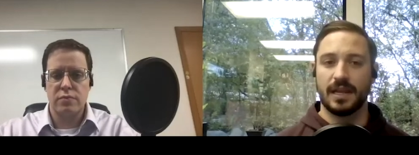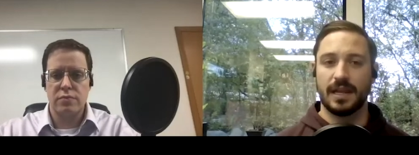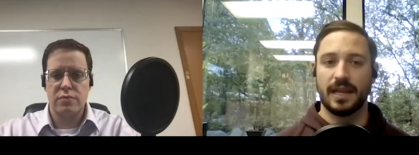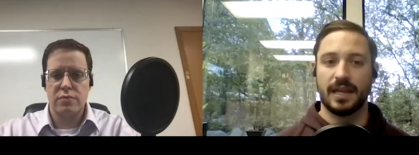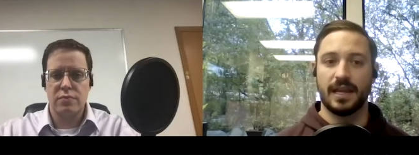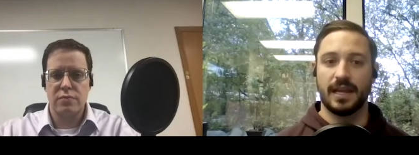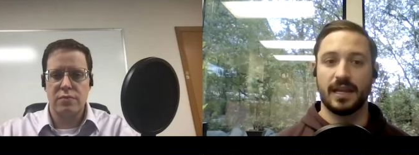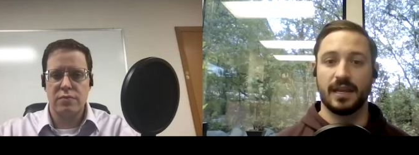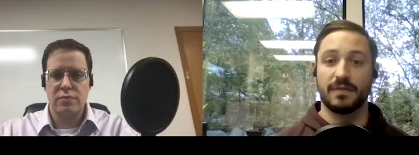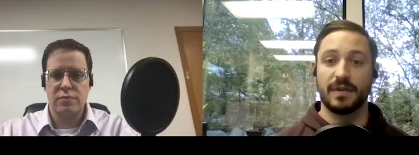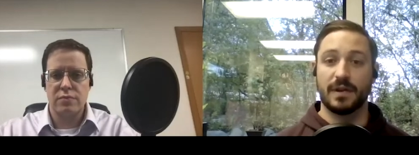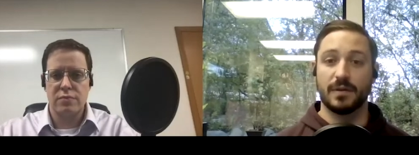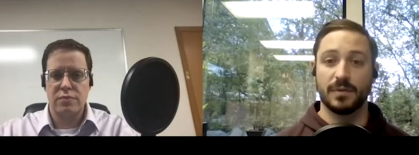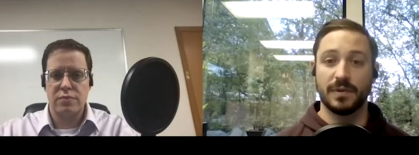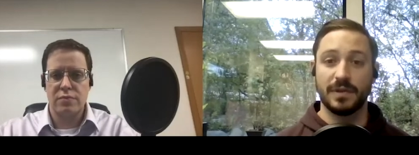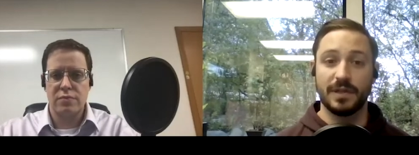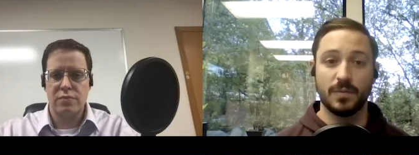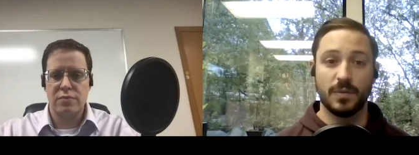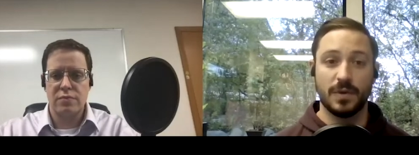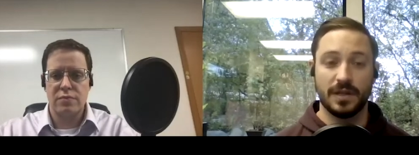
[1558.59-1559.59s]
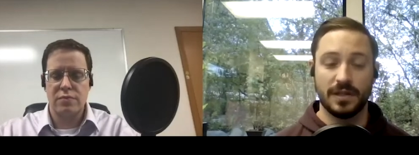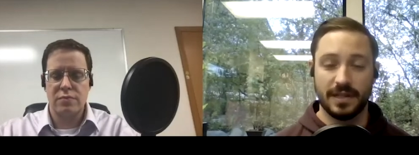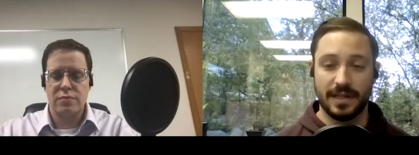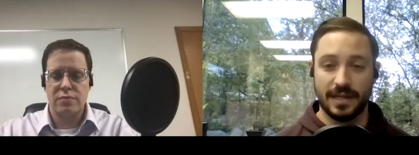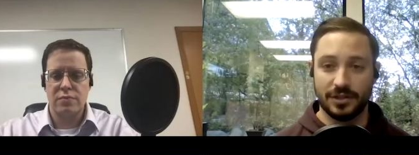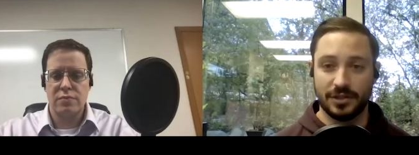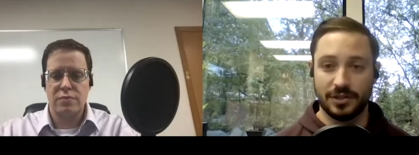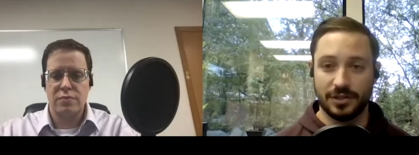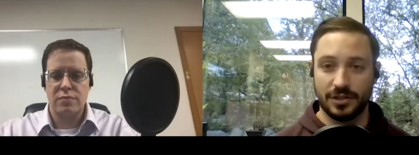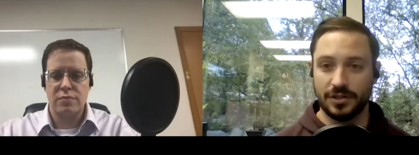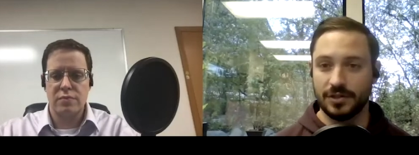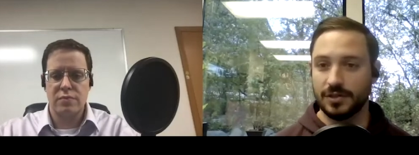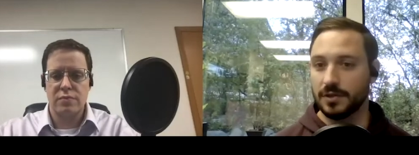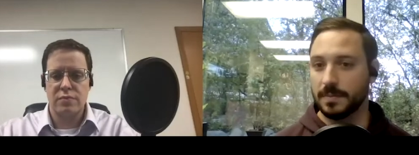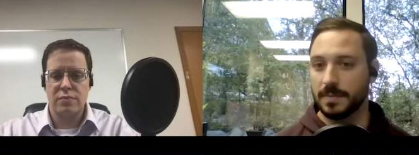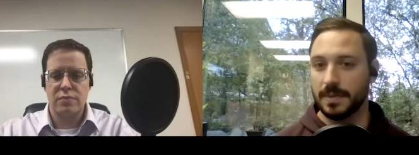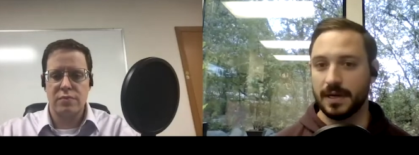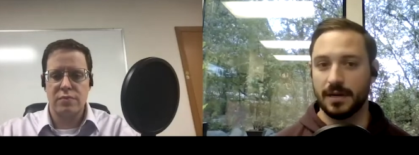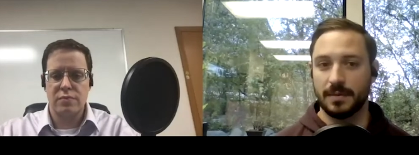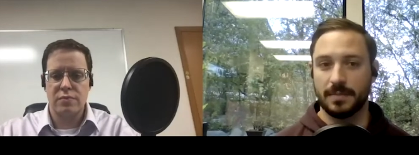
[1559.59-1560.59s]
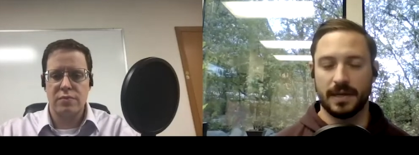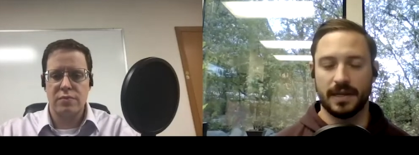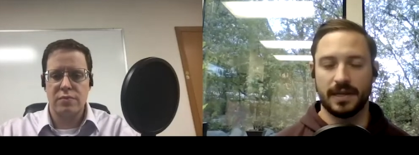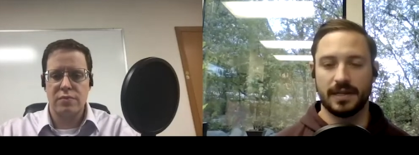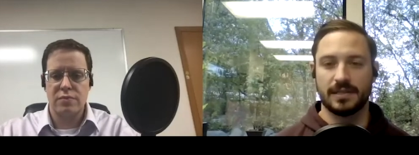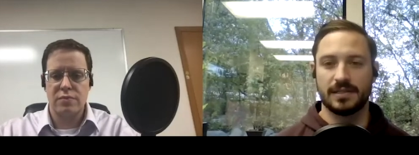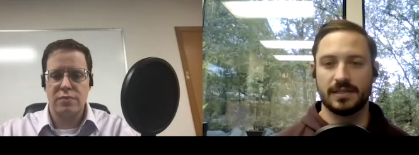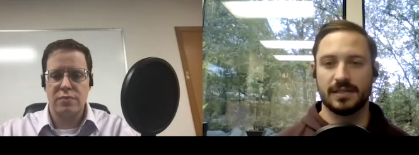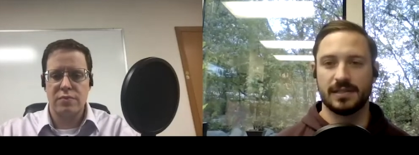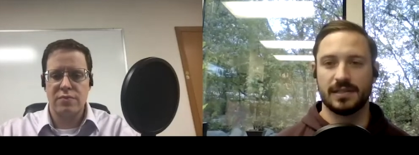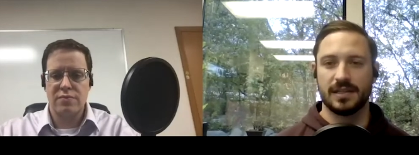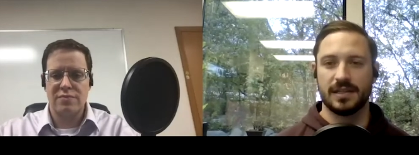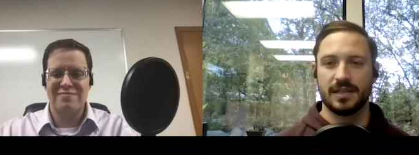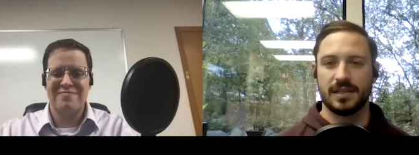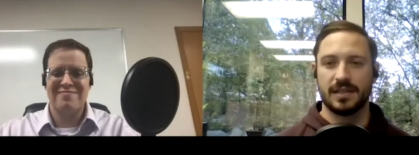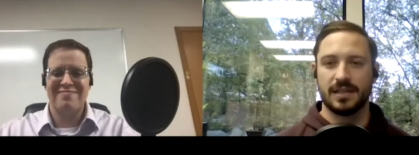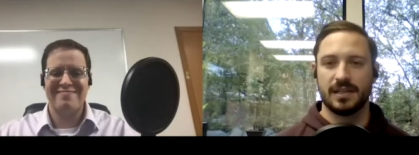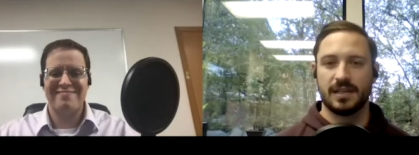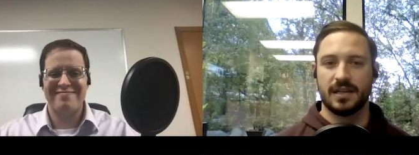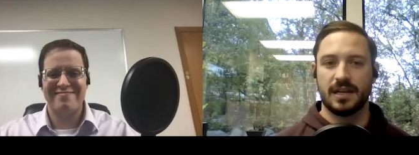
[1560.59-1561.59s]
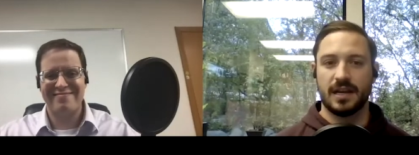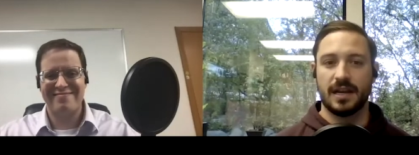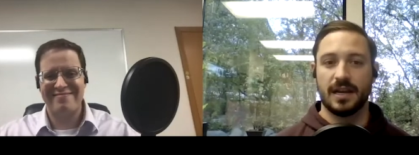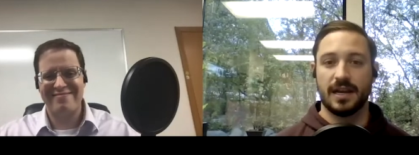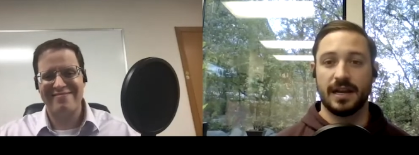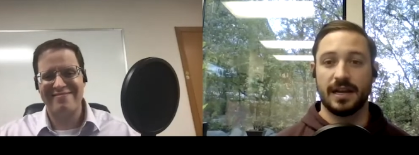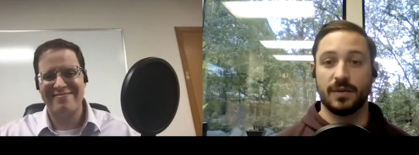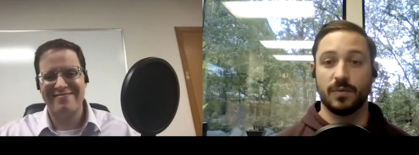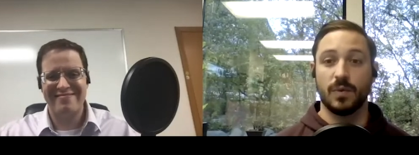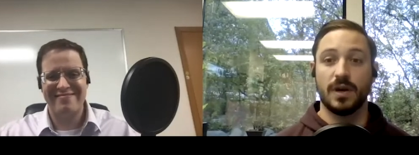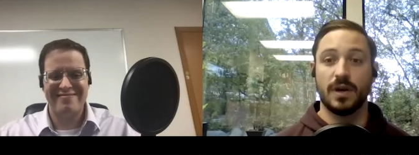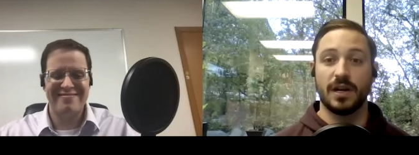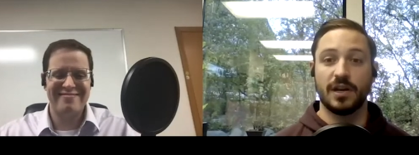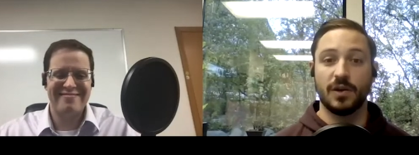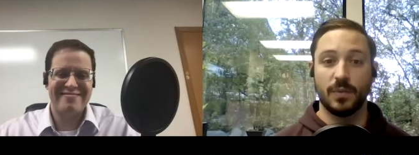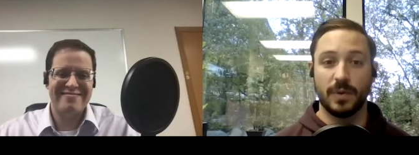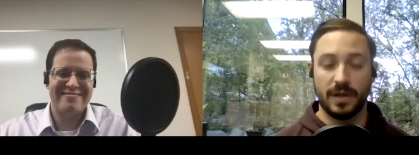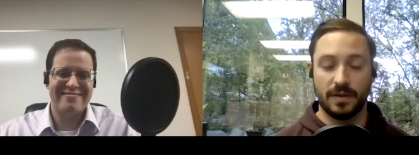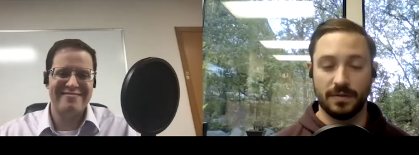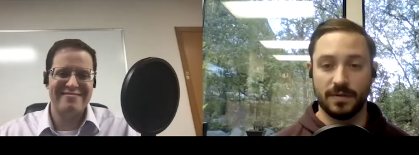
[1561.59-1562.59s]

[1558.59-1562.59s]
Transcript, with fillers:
Speaker 1: And if I really want that shirt or pair of pants, I walk away